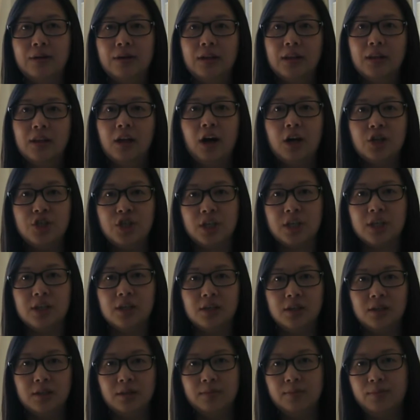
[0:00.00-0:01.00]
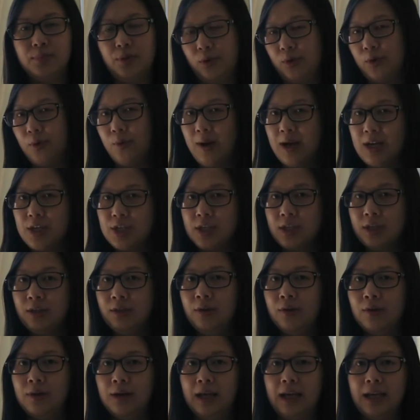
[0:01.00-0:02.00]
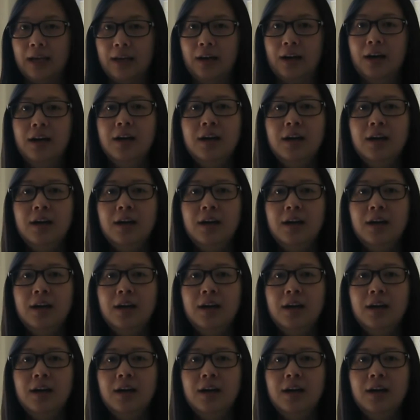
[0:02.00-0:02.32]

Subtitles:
logical progression, or like